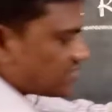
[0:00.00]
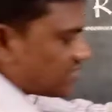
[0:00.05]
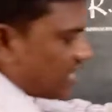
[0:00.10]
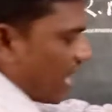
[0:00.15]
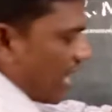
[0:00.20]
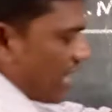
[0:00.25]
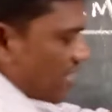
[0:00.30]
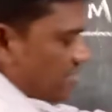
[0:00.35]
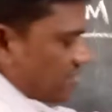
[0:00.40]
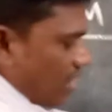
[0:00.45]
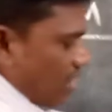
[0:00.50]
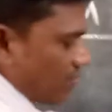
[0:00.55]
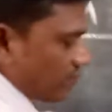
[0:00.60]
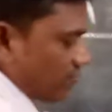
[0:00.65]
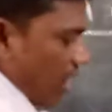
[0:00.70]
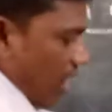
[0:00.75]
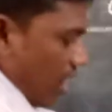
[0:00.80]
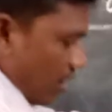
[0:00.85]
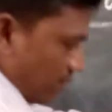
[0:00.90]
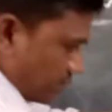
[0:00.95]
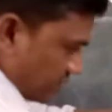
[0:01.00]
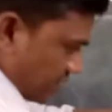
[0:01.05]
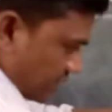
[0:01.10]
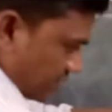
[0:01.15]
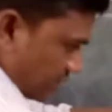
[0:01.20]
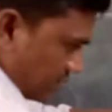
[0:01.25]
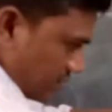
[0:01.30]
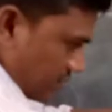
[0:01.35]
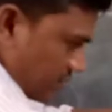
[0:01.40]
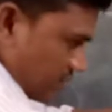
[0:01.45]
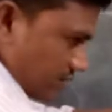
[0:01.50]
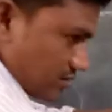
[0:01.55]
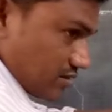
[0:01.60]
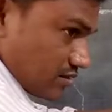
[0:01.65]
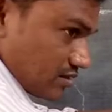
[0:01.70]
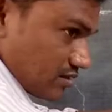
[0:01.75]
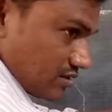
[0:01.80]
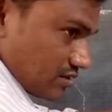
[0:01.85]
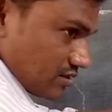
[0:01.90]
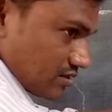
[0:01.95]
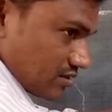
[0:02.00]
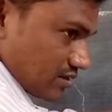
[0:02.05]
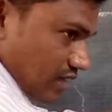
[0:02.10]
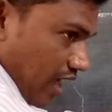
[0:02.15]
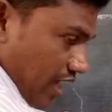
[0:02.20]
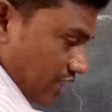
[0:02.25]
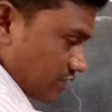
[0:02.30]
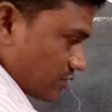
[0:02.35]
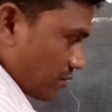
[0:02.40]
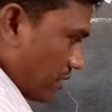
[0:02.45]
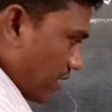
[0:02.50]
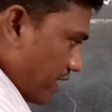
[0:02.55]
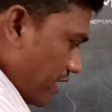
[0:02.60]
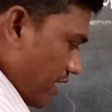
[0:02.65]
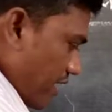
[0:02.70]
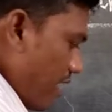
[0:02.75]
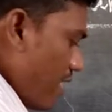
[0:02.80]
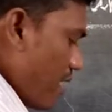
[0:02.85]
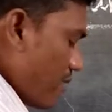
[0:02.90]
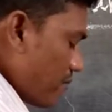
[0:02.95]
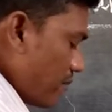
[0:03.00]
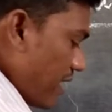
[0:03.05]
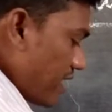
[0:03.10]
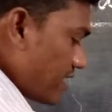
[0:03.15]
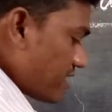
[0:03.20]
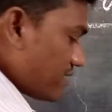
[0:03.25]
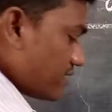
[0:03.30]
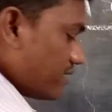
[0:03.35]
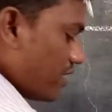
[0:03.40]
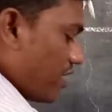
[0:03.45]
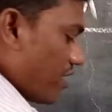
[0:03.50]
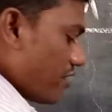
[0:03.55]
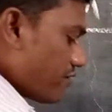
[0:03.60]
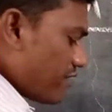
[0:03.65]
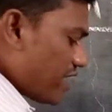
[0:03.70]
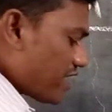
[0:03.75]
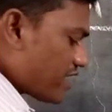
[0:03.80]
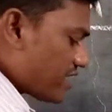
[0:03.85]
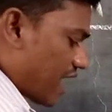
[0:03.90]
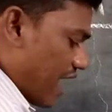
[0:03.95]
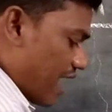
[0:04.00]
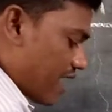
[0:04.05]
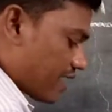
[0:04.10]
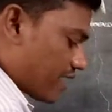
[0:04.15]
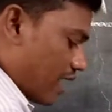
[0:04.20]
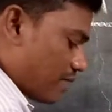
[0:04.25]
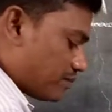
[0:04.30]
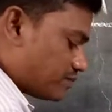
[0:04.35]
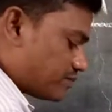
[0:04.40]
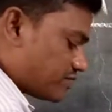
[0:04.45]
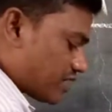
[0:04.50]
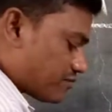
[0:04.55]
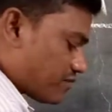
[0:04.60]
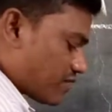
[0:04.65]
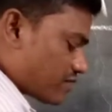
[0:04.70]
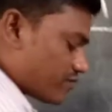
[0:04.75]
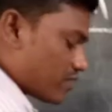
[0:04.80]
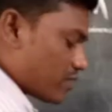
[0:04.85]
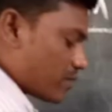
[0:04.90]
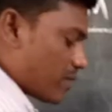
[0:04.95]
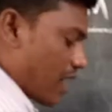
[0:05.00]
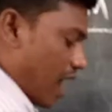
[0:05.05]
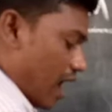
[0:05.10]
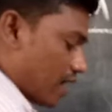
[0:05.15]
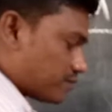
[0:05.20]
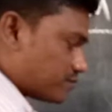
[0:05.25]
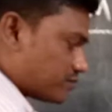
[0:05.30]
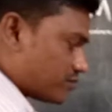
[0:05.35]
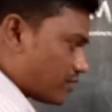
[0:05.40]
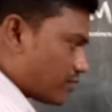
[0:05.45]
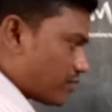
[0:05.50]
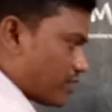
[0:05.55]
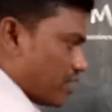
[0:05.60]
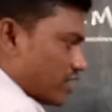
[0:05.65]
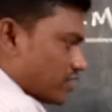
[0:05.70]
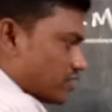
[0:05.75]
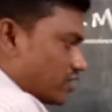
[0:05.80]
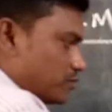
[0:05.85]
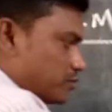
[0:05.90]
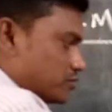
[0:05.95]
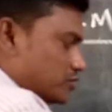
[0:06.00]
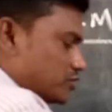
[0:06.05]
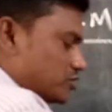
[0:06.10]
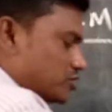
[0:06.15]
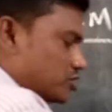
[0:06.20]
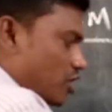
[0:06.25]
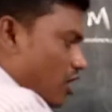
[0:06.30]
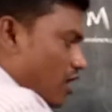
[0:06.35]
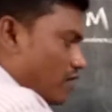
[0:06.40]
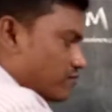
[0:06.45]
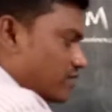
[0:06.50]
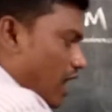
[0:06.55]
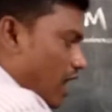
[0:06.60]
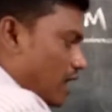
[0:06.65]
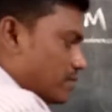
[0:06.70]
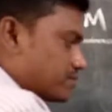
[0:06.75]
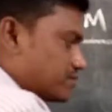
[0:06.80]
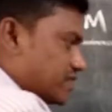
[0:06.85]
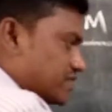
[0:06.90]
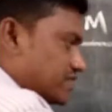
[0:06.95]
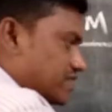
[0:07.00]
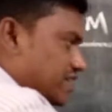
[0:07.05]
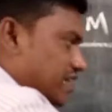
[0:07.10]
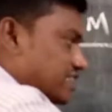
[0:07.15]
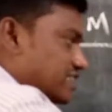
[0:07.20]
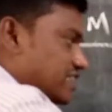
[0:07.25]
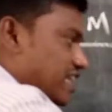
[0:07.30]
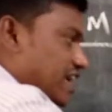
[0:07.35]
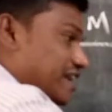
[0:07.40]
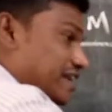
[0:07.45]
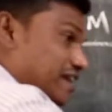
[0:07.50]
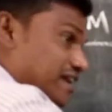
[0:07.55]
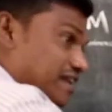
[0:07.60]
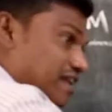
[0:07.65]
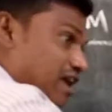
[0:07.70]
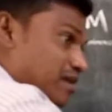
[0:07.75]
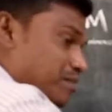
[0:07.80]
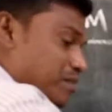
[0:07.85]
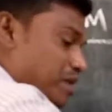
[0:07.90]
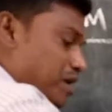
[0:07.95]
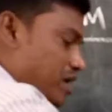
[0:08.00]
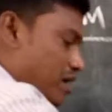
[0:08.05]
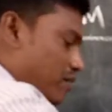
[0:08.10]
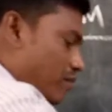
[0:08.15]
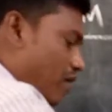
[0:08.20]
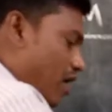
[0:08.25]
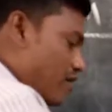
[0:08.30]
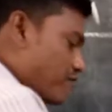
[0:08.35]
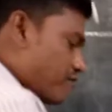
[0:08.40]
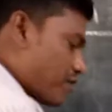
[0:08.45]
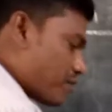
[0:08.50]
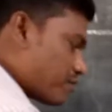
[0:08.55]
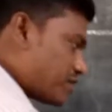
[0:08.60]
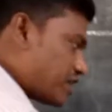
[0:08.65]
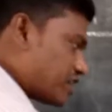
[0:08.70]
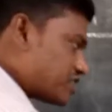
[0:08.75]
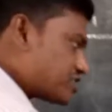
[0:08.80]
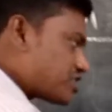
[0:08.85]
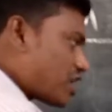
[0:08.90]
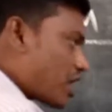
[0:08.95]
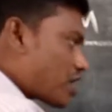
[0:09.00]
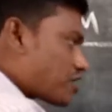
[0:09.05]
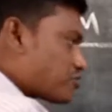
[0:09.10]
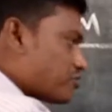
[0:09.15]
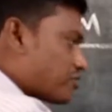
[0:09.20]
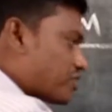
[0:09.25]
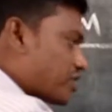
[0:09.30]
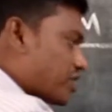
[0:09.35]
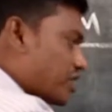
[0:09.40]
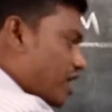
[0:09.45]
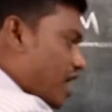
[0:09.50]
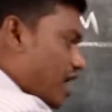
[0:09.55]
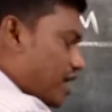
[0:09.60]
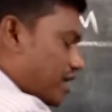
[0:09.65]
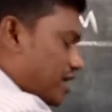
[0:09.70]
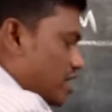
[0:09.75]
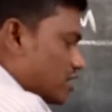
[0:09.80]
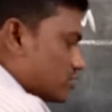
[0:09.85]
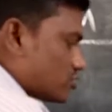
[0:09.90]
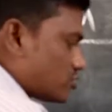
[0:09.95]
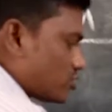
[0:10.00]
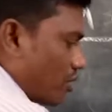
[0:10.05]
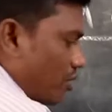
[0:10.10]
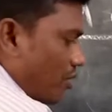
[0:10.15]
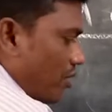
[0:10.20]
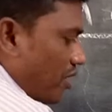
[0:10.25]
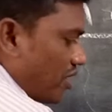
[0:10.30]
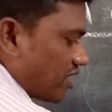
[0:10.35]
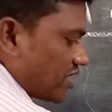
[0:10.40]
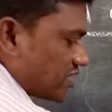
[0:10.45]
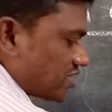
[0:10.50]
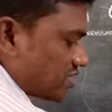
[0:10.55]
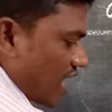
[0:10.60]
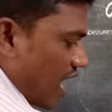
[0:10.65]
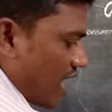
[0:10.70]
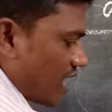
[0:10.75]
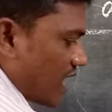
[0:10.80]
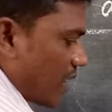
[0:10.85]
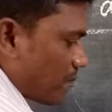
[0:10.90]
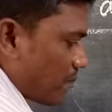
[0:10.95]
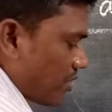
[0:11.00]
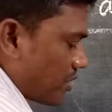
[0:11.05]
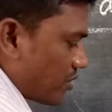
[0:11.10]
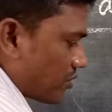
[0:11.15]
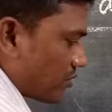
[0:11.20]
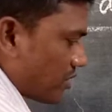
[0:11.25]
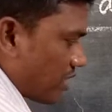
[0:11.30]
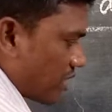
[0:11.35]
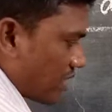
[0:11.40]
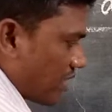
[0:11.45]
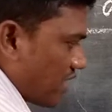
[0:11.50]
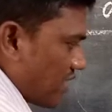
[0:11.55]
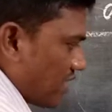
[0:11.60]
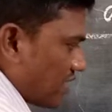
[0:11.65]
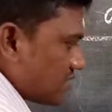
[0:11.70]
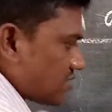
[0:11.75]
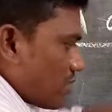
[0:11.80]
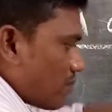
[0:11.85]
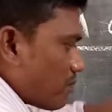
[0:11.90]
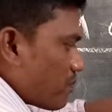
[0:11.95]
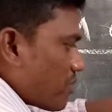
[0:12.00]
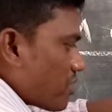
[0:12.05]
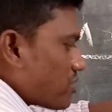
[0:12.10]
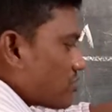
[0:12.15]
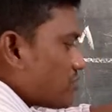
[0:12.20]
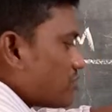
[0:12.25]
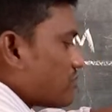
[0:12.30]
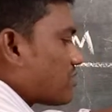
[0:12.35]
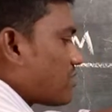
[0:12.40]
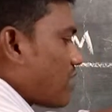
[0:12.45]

the height of the object actually, but when an observer will be observed the position of the object in the rarer medium from denser to rarer, so it is not appeared here, it is appeared to